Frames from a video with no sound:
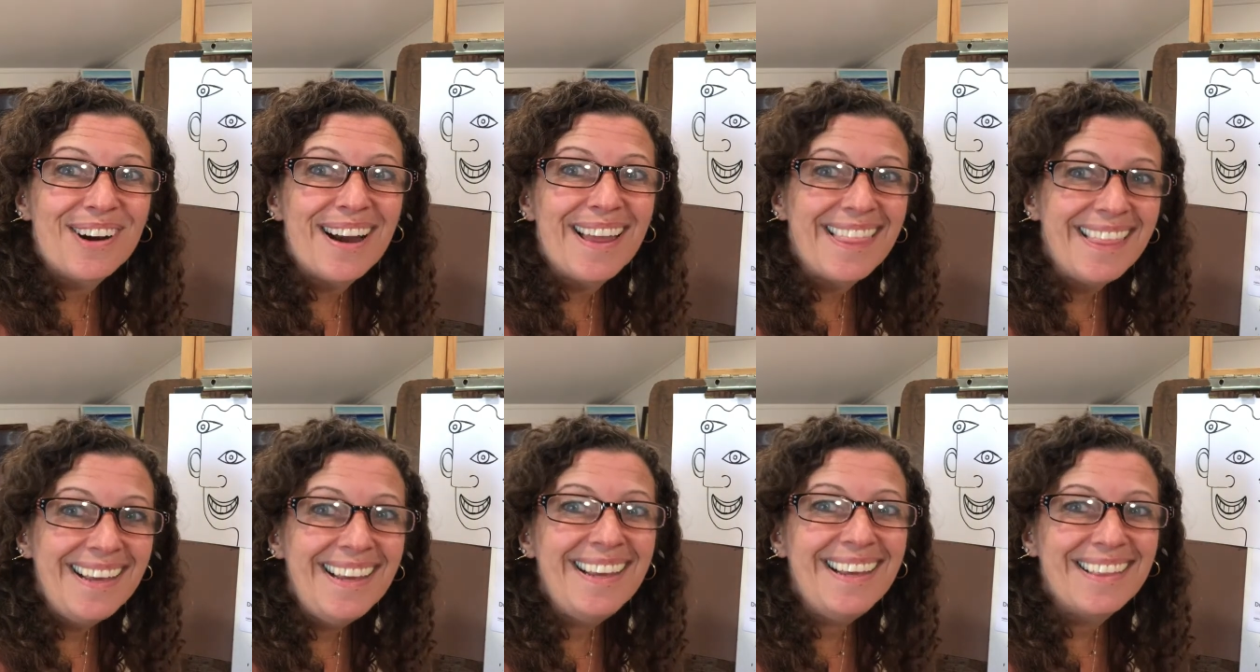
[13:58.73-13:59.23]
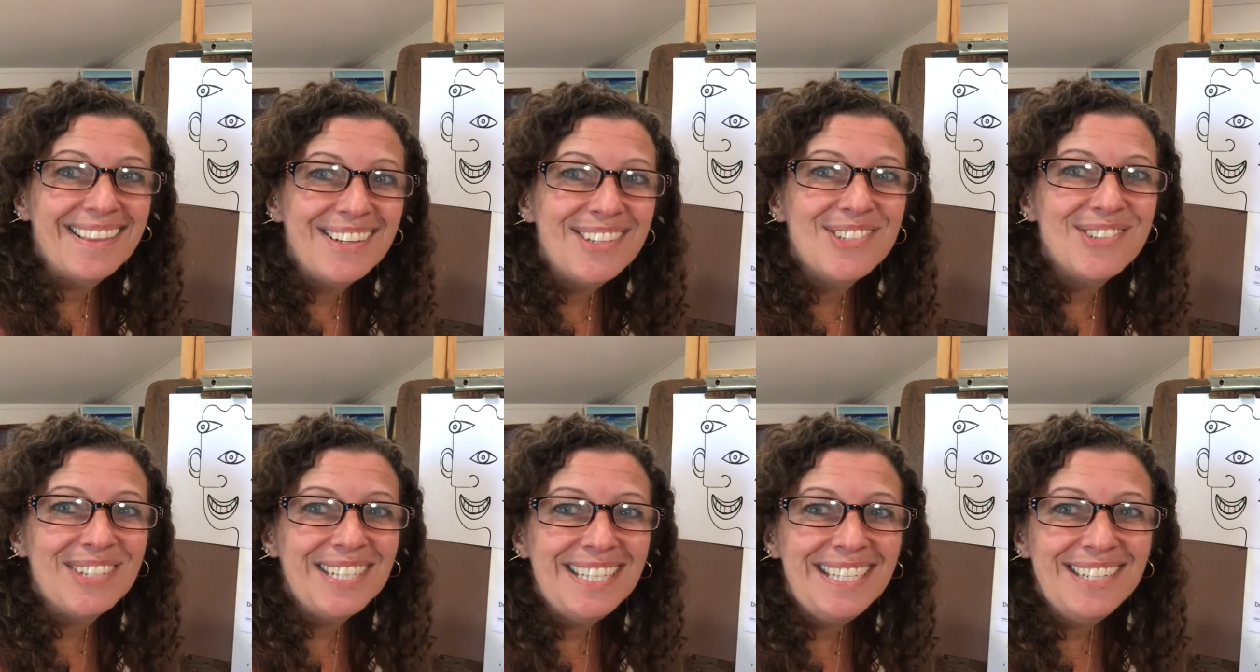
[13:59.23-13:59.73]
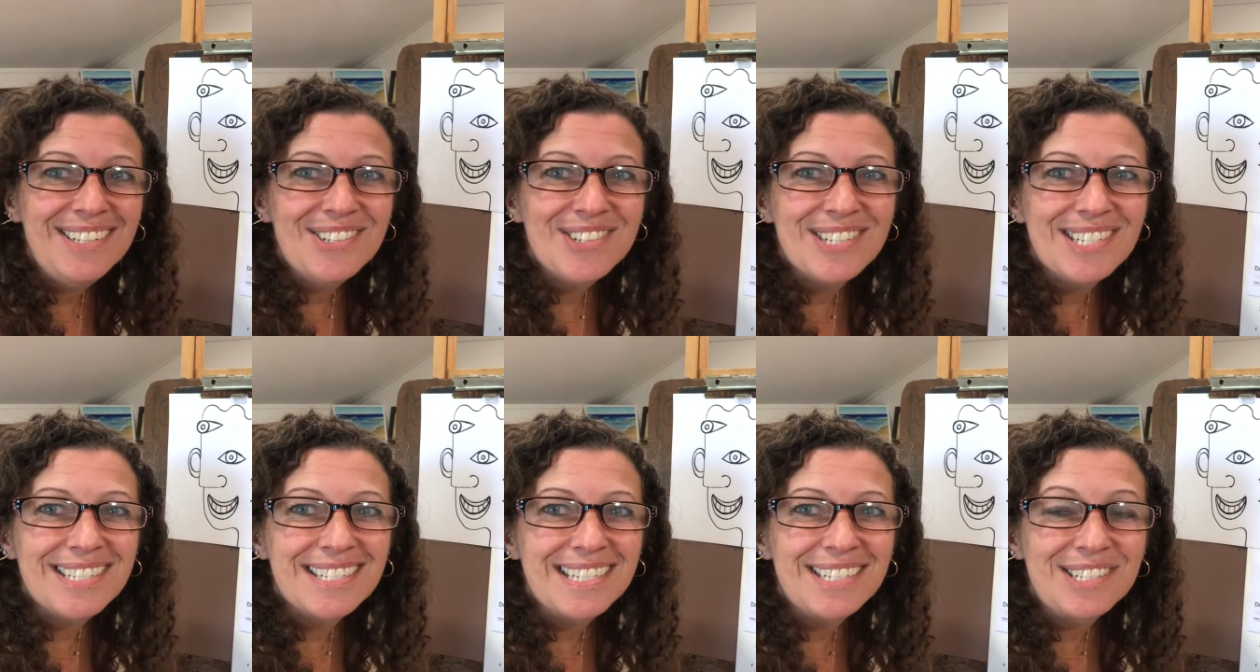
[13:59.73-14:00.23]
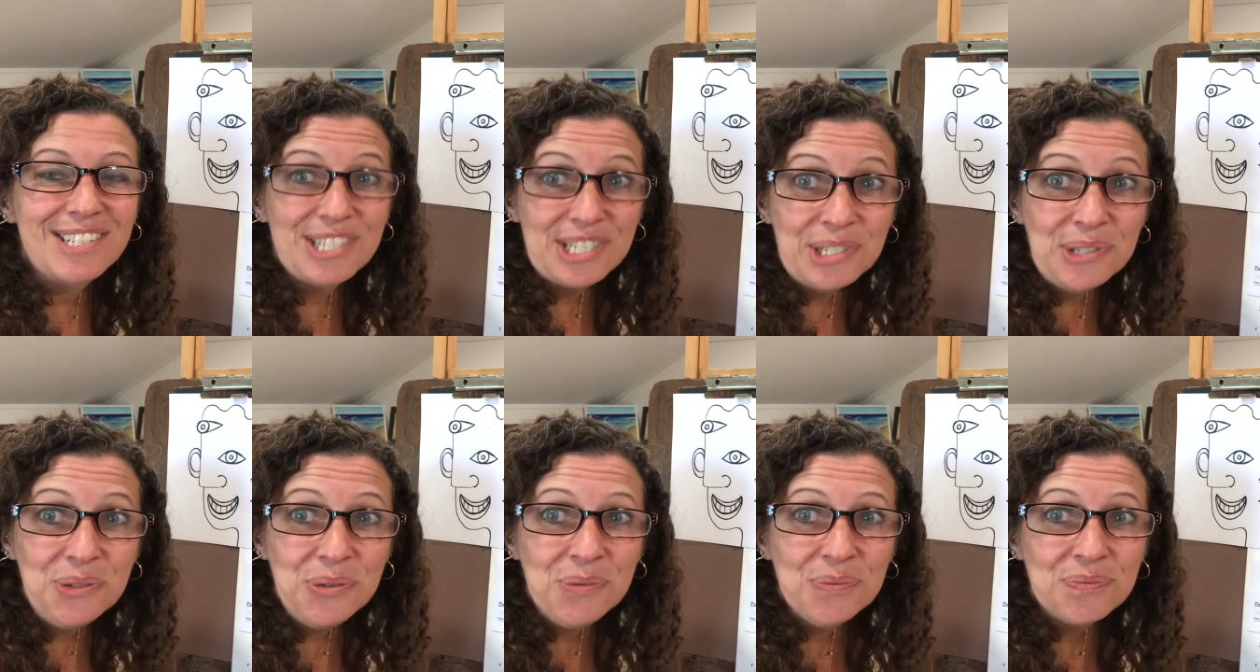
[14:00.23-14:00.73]
I think it looks really interesting. Do
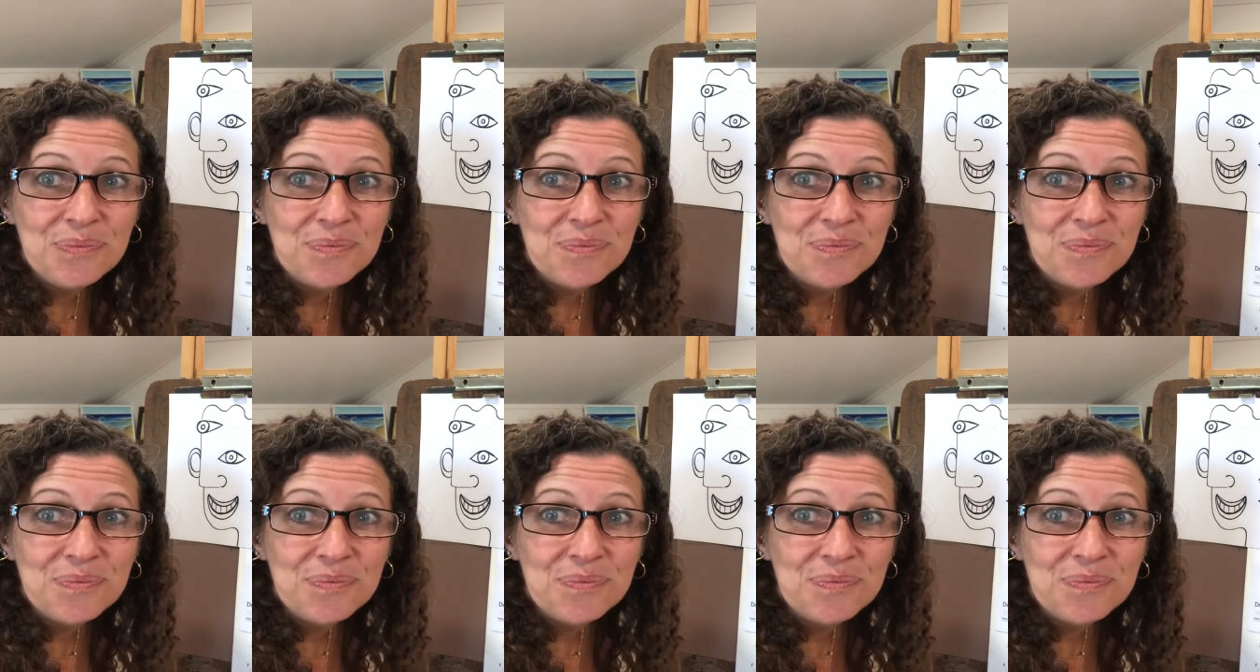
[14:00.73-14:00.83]
you?